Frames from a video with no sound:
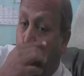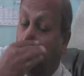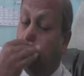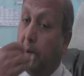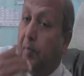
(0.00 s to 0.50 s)

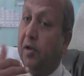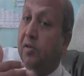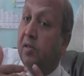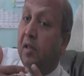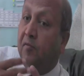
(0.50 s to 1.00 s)
These
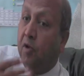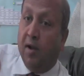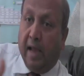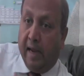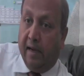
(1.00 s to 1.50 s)
populations have
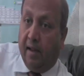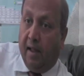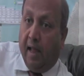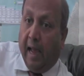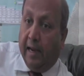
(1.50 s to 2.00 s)
not had
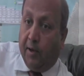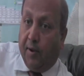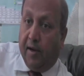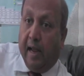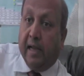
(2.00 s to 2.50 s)

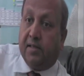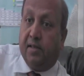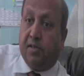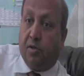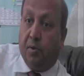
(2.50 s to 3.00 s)
adequate
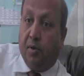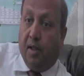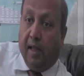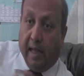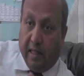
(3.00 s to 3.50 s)
access to
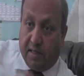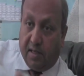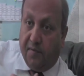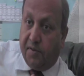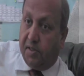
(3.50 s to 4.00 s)
health
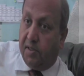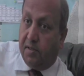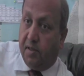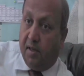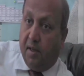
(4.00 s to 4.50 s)

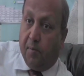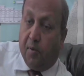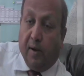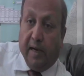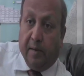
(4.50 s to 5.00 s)
services
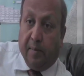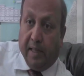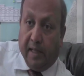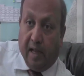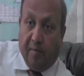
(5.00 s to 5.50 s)
provided
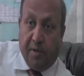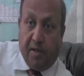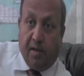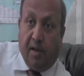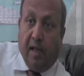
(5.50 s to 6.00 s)
by the government,